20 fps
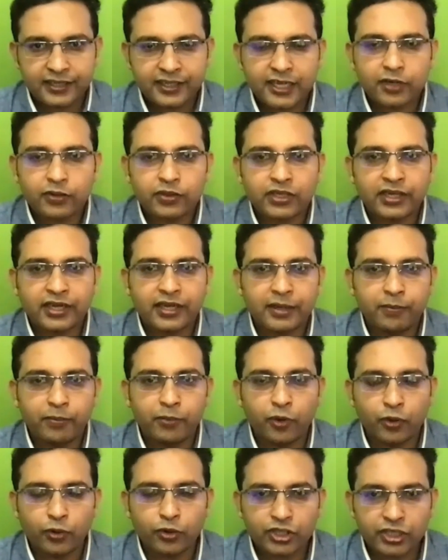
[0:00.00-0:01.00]
There was a
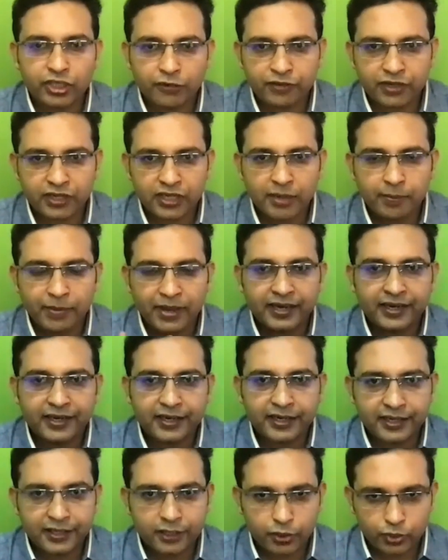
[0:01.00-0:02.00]
gross shift in the
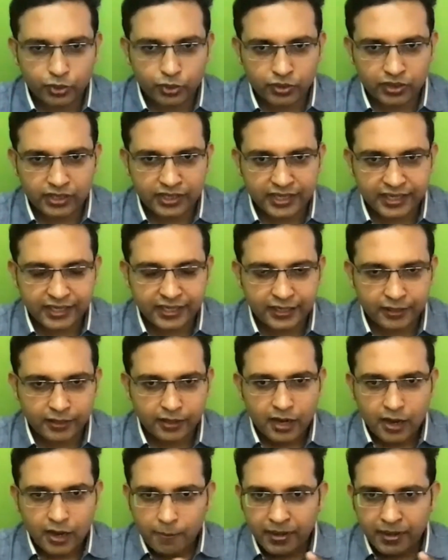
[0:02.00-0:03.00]
pattern in 2018,
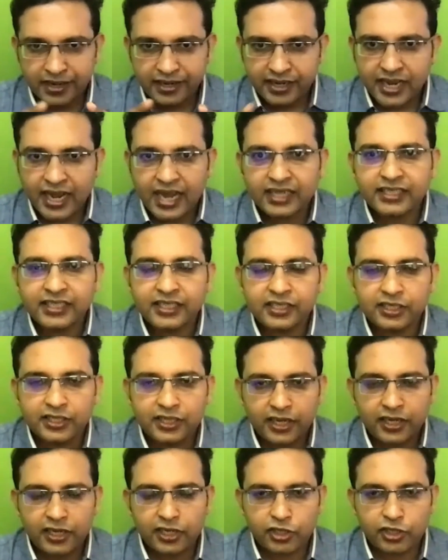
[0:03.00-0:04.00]
but it hasn't
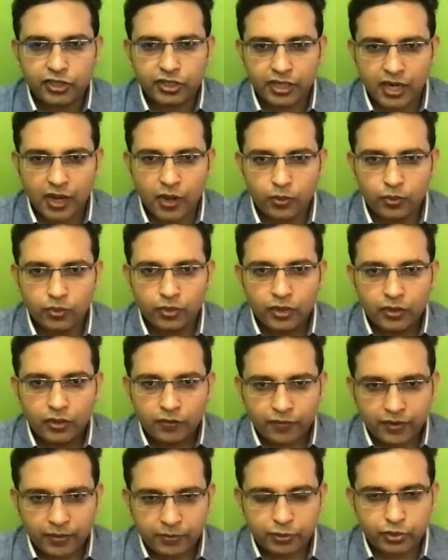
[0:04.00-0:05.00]
changed now
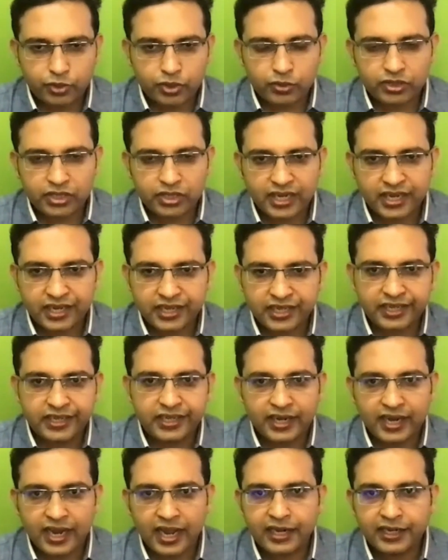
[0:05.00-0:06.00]
from
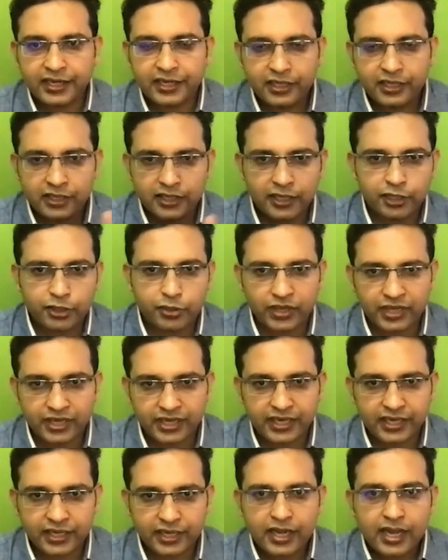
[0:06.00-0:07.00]
2018, 19 till
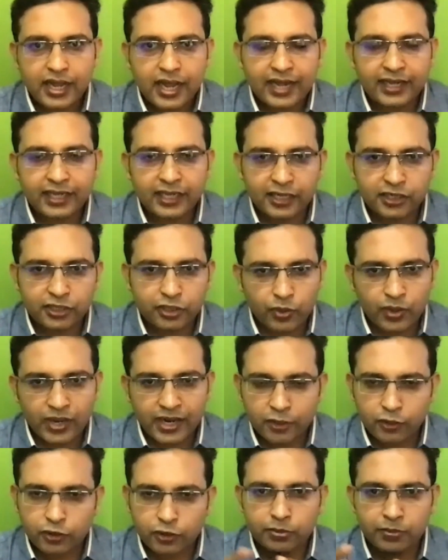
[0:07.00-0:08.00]
20, and there is no
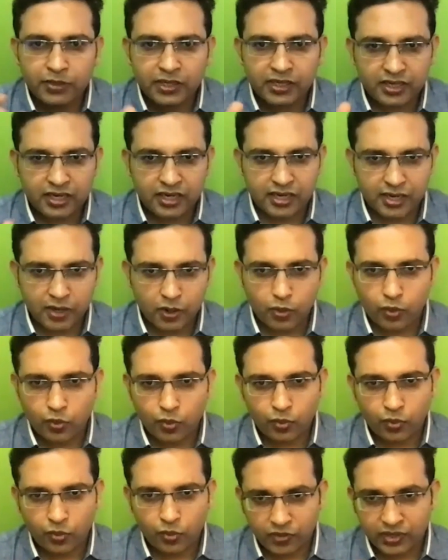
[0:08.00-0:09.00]
announcement till now
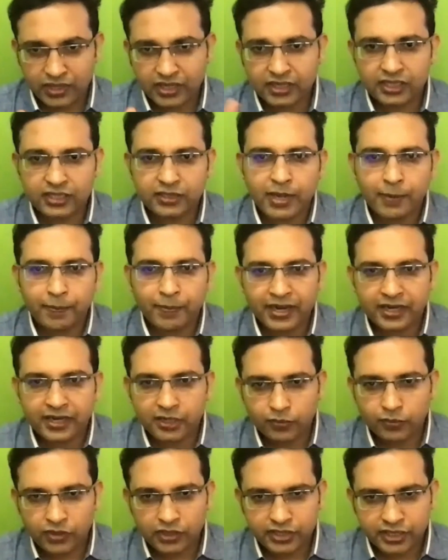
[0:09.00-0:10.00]
whether the
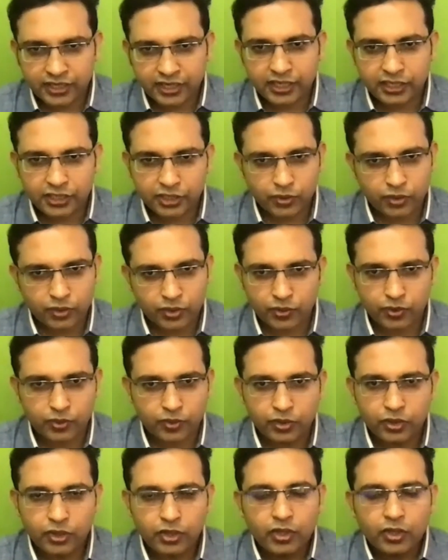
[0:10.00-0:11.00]
pattern will change or no,
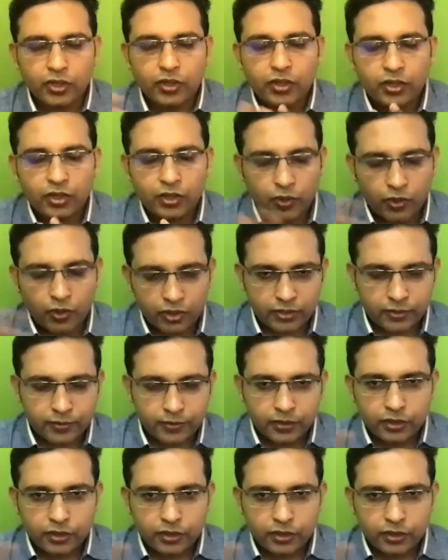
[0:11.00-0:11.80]
not.